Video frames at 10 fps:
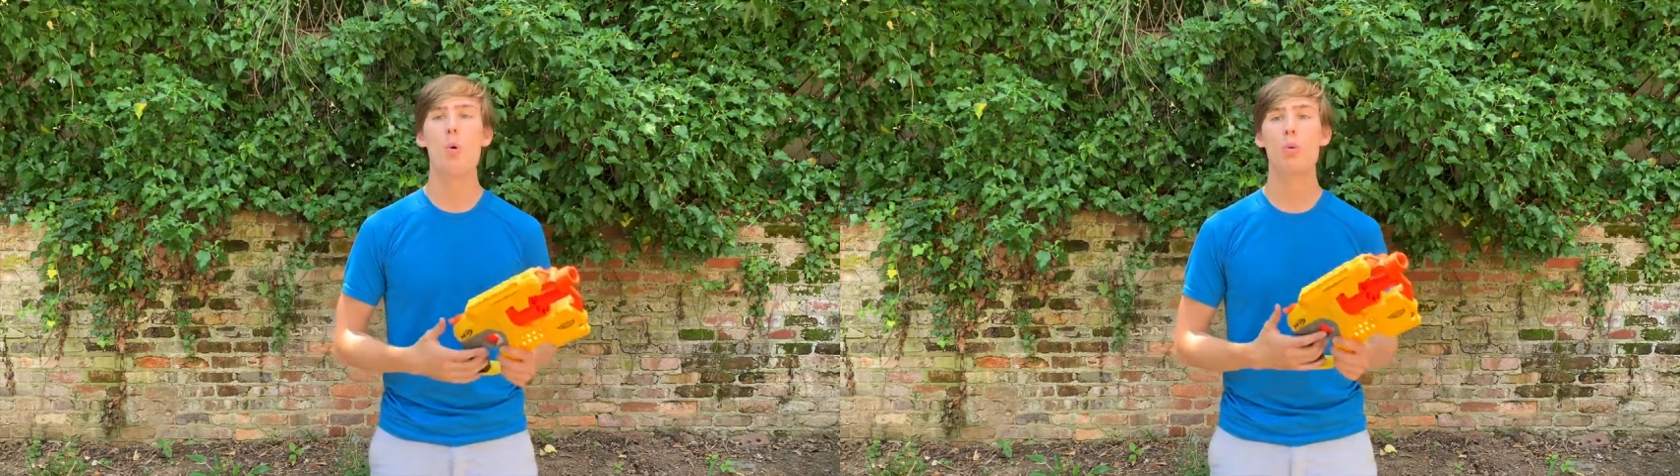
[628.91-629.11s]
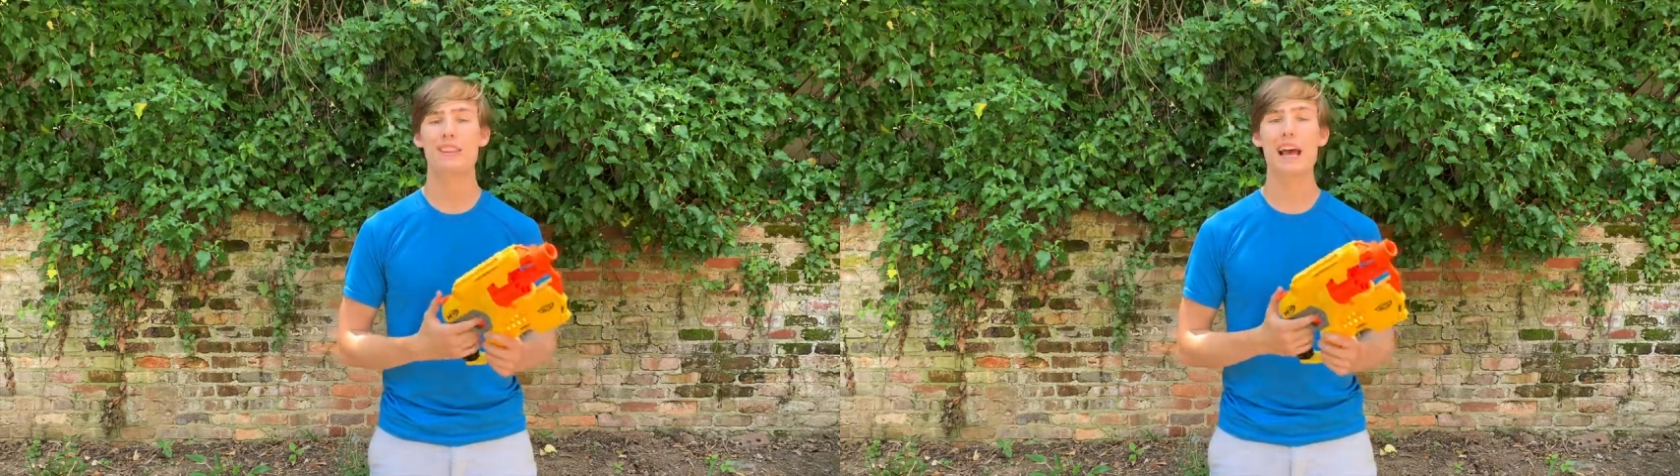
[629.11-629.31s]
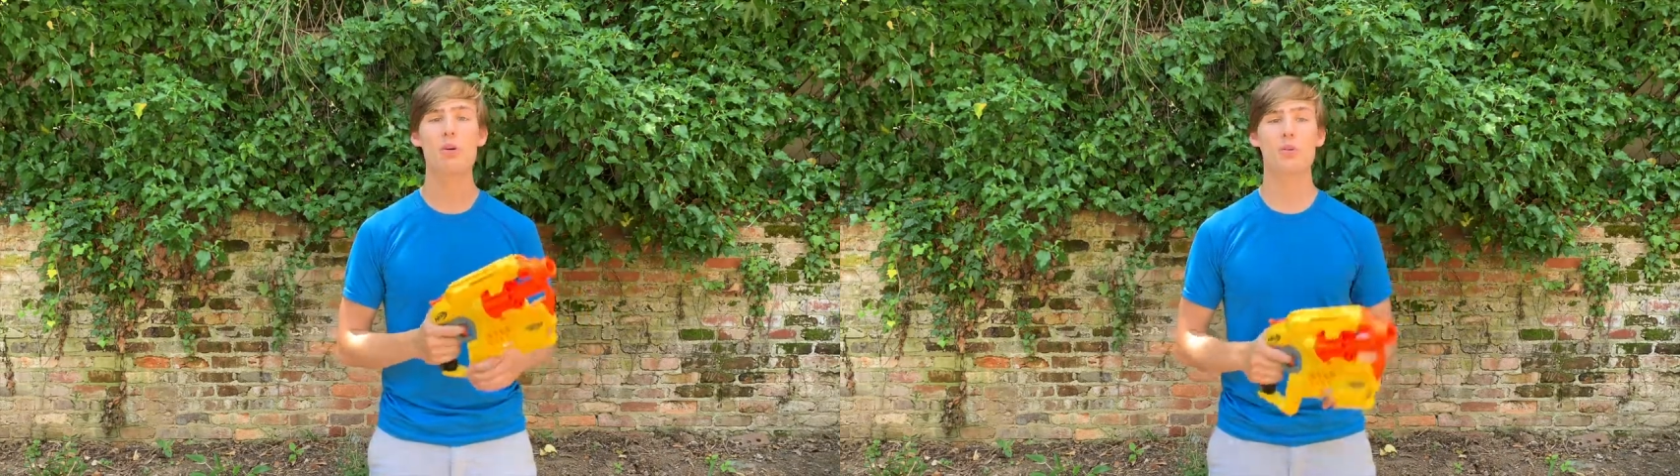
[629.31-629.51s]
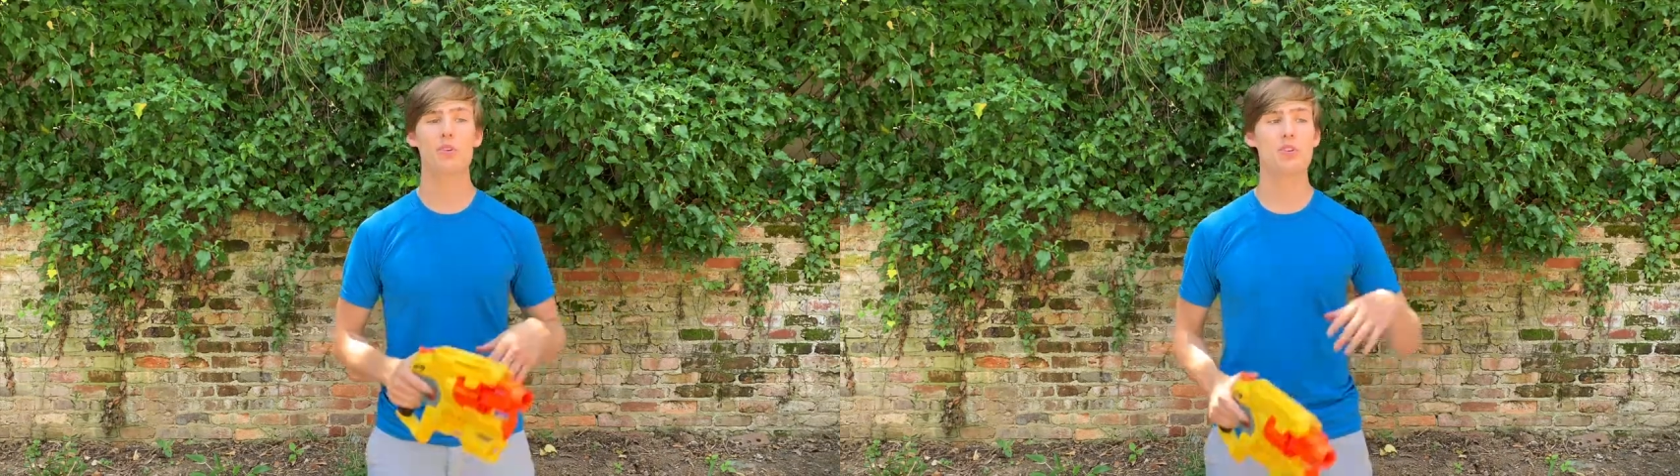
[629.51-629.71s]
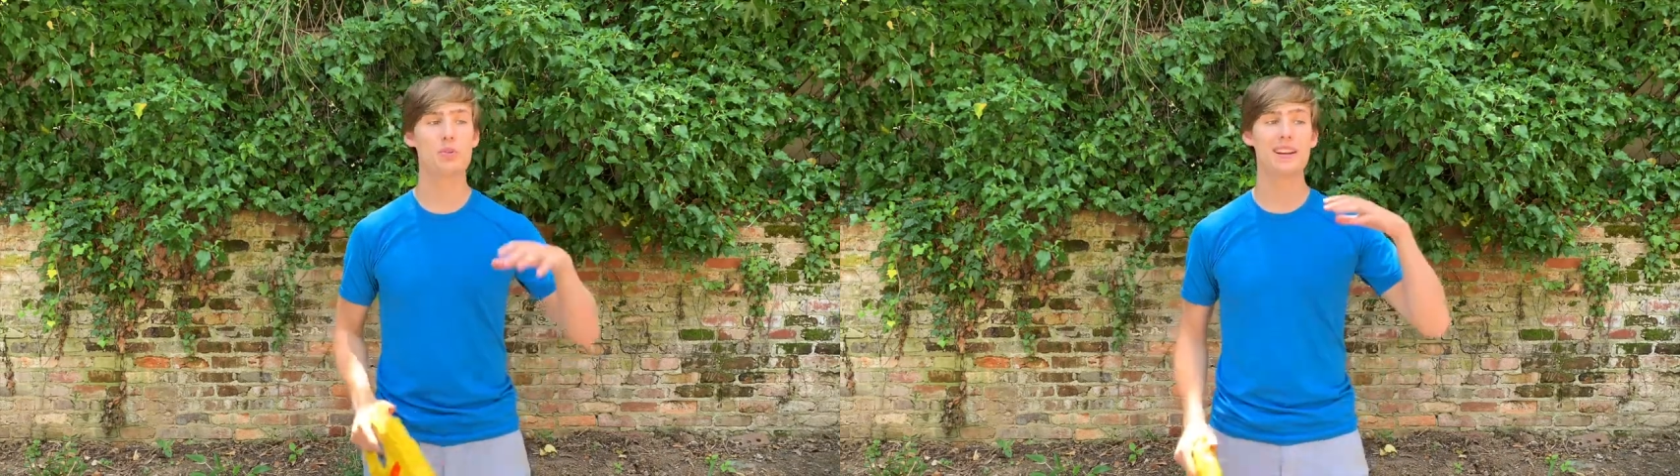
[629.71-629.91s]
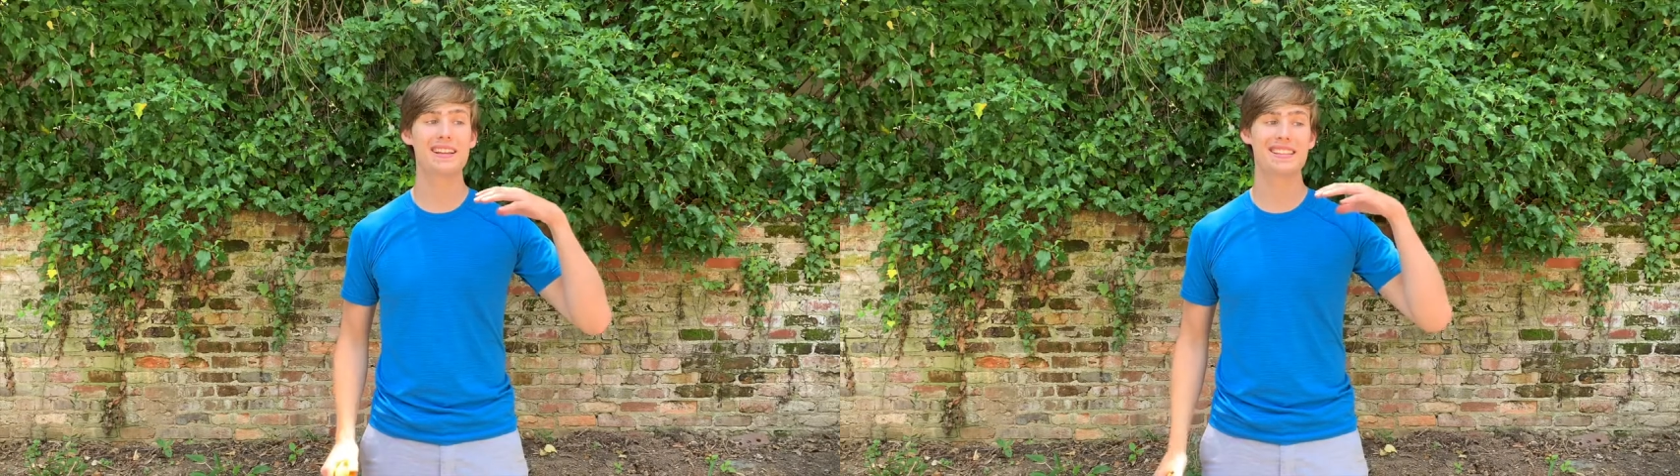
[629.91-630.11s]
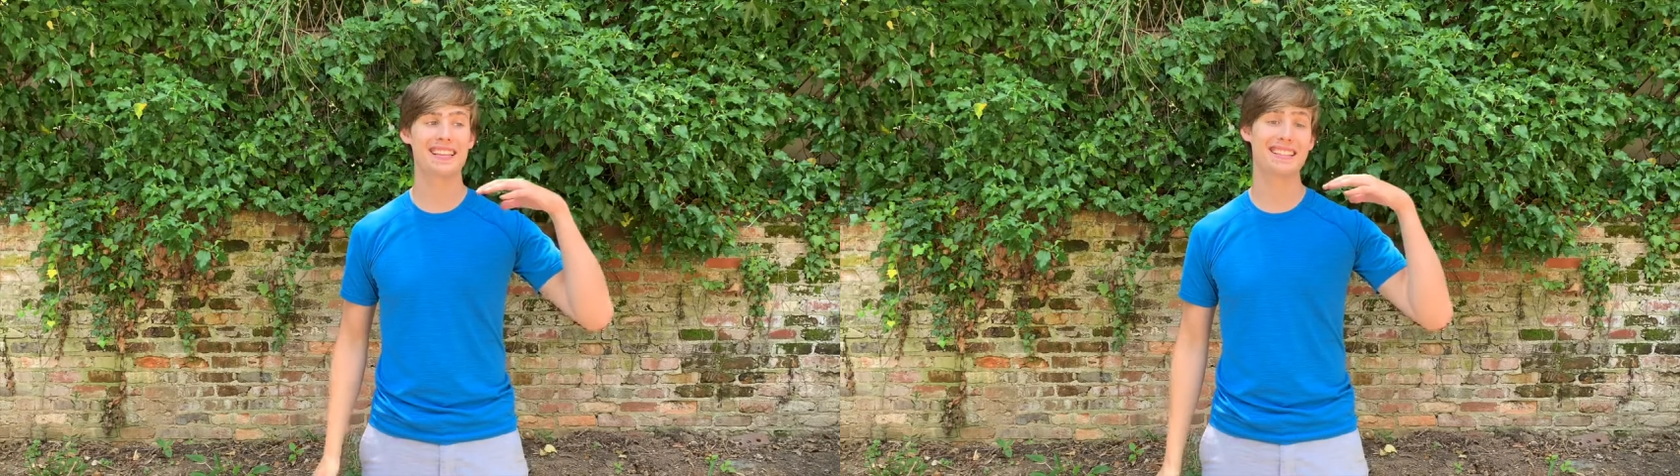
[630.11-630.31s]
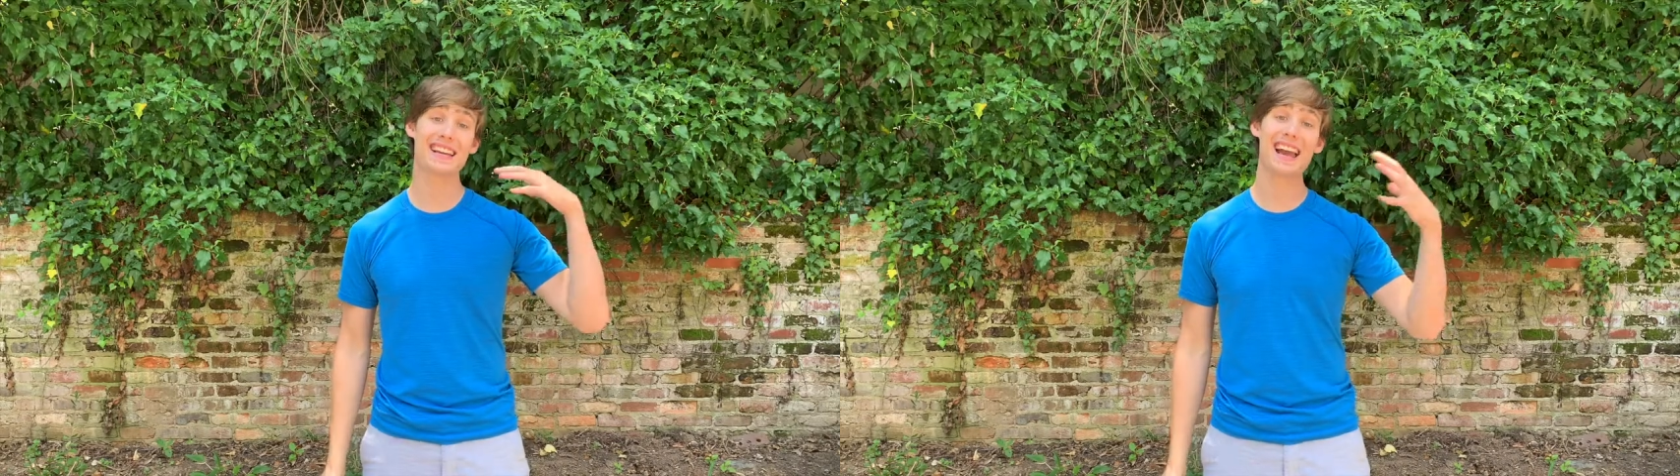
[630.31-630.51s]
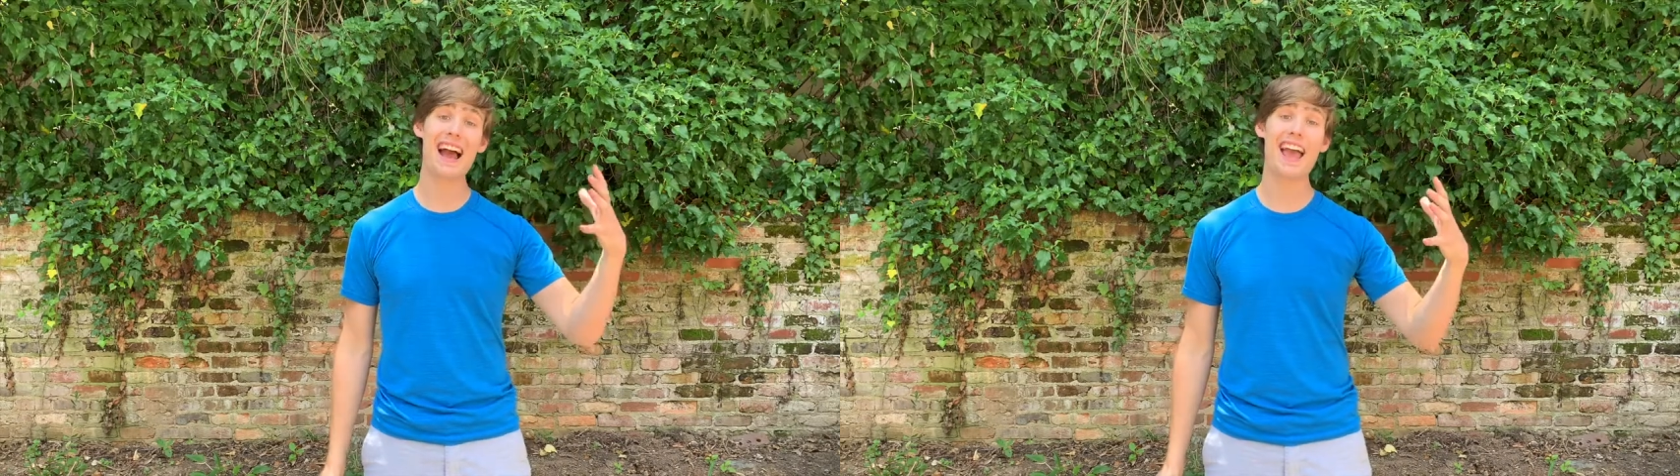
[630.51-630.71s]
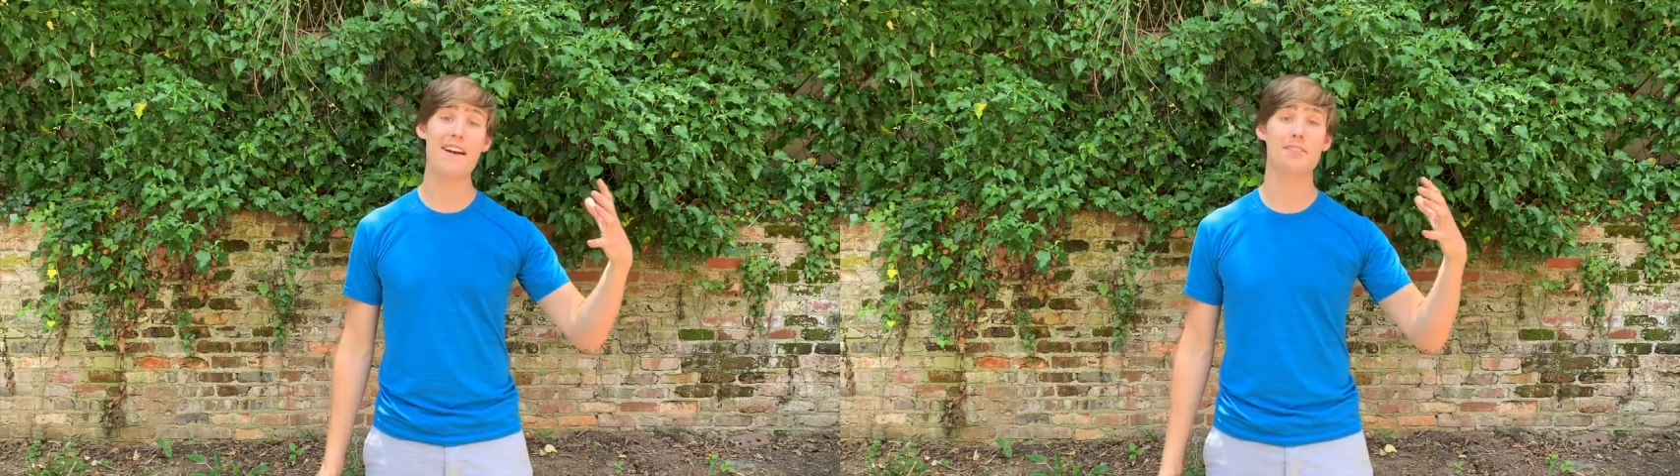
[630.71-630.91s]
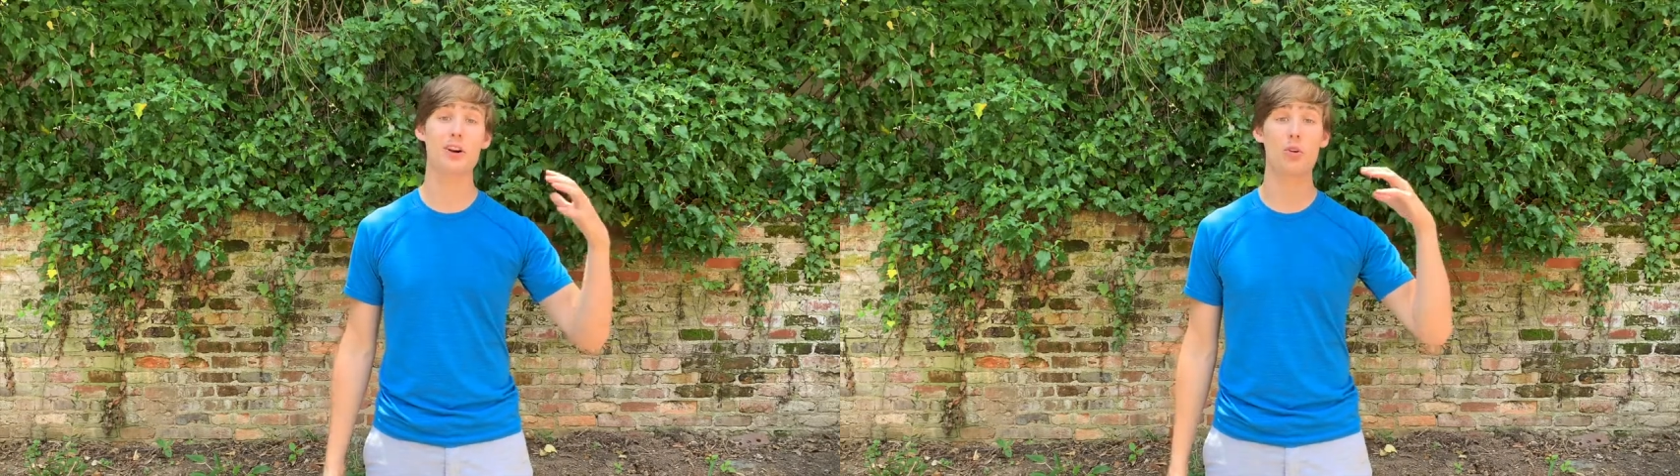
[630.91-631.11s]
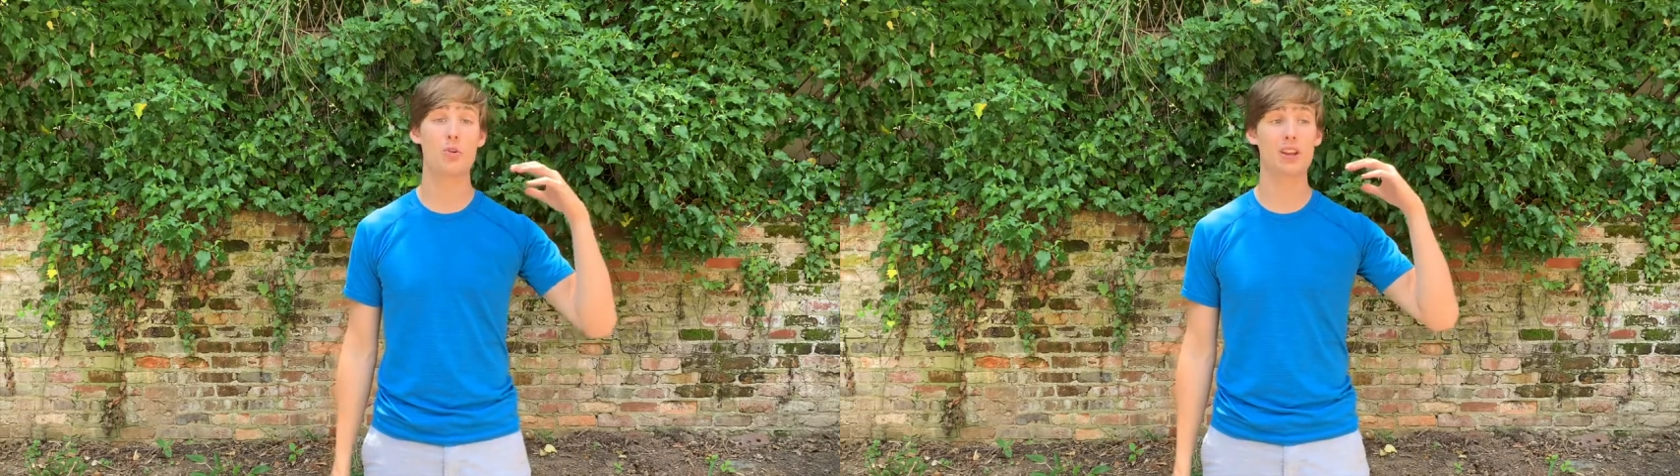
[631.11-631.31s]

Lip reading: without doing things like I have done,